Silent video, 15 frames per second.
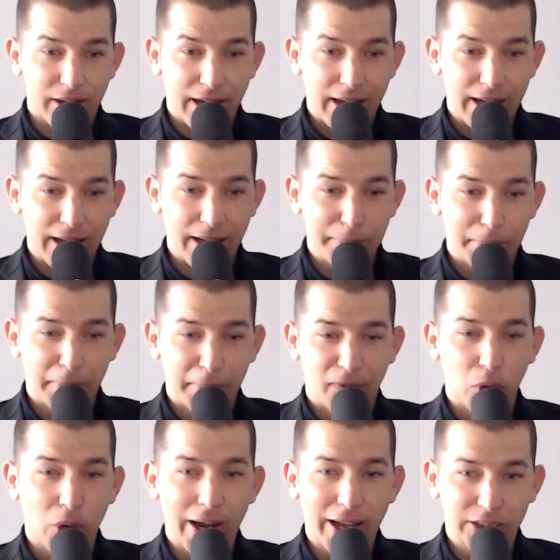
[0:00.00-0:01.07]
And but
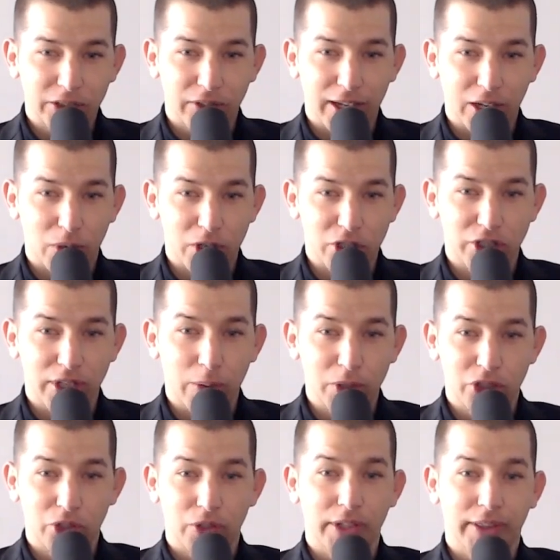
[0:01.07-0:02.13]
before I ask you that question, I
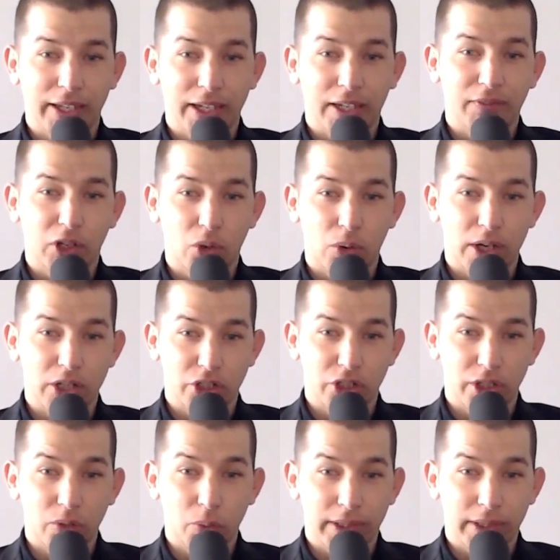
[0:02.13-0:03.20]
want you to think of a
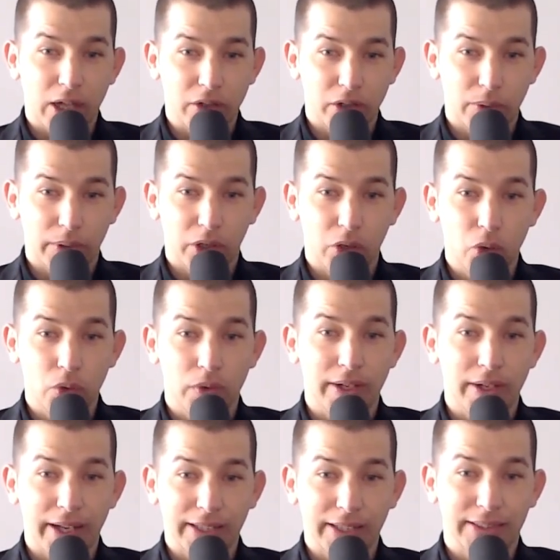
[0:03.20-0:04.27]
question without knowing who the
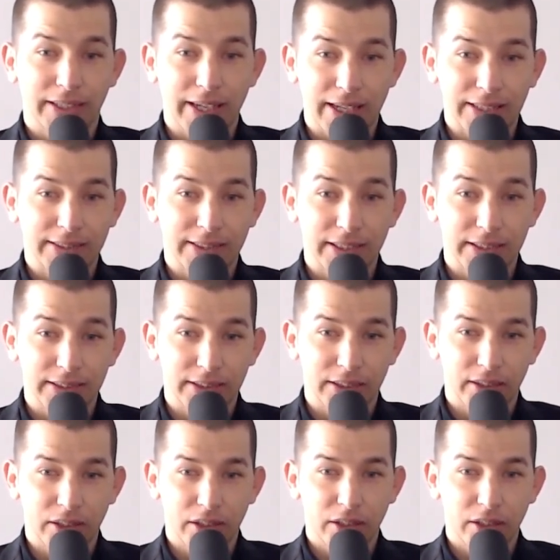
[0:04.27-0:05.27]
next guest is.